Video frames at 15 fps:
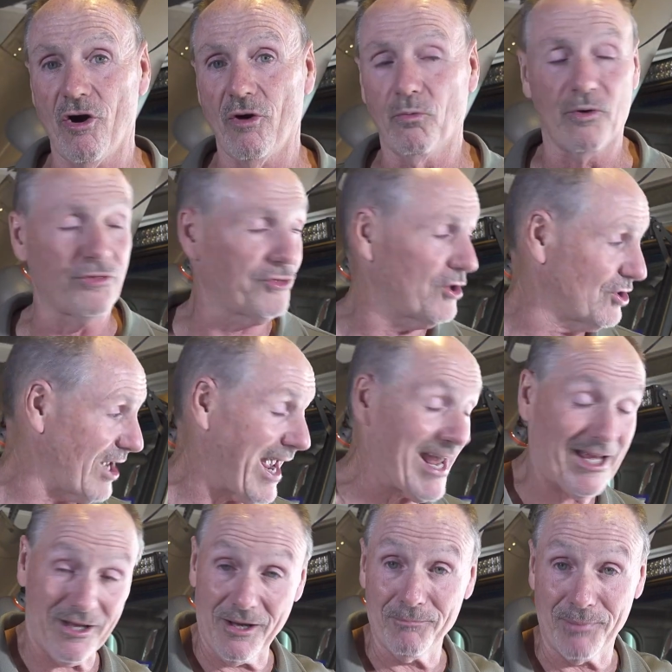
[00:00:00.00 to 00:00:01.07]
with the
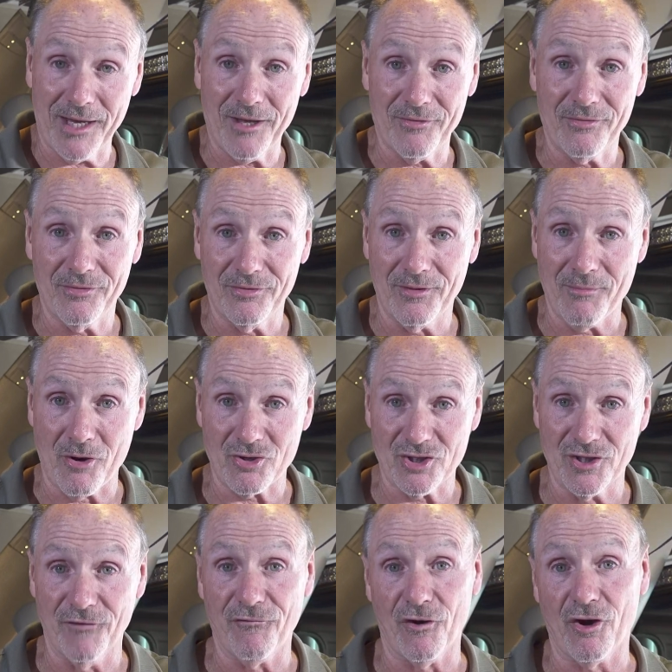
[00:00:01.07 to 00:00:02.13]
tank being the most
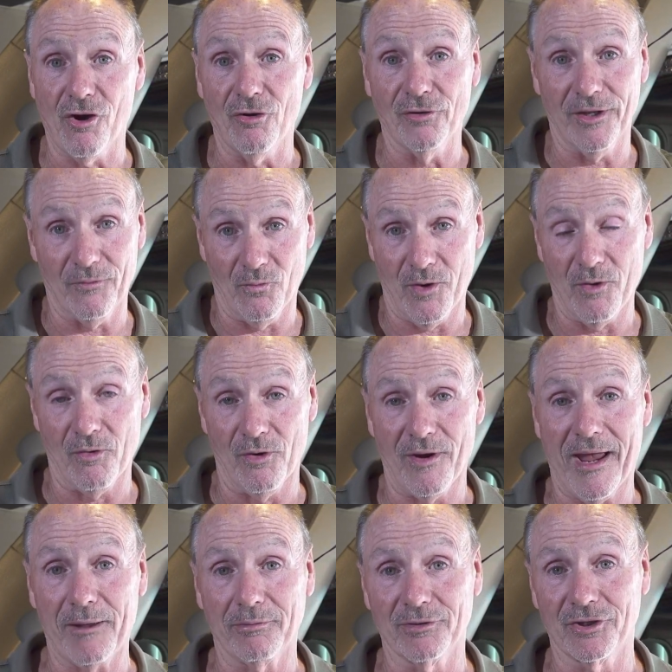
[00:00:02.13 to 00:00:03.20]
difficult, and we were
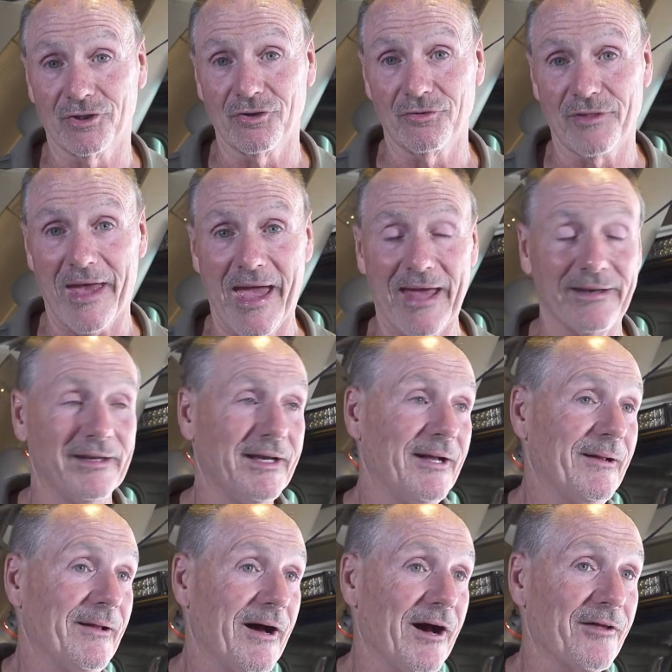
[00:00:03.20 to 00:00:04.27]
able to do that.
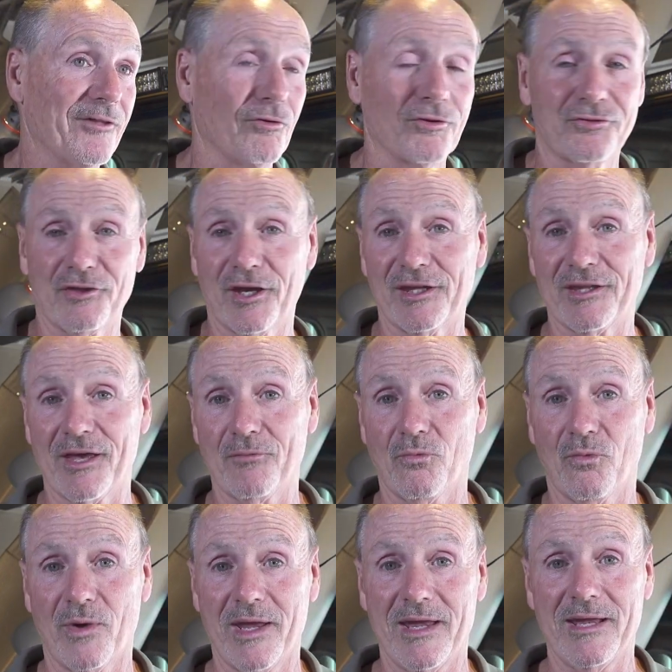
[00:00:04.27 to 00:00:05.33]
The only thing that
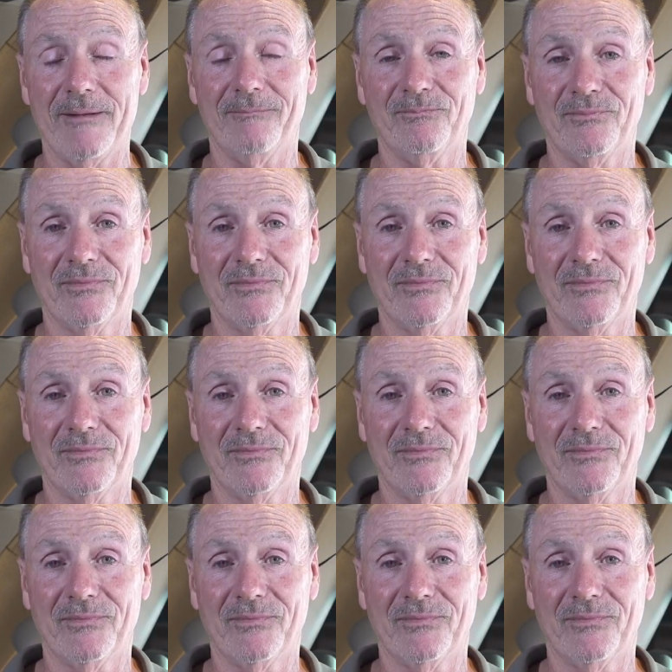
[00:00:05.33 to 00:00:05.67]
we